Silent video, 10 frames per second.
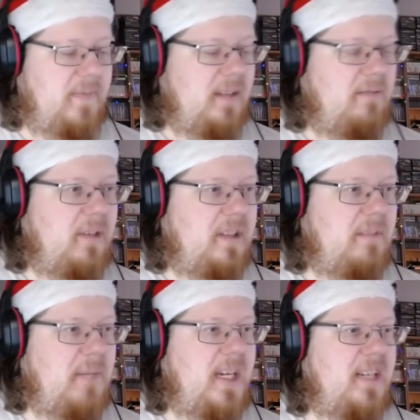what
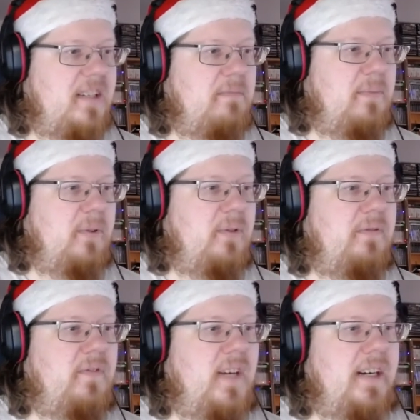makes blue
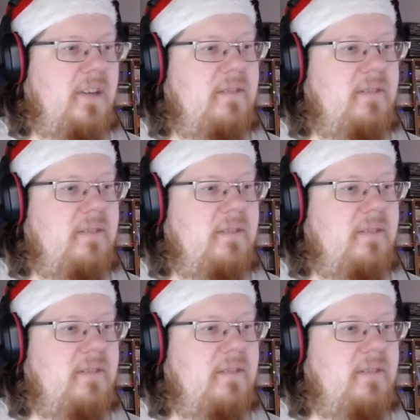fire?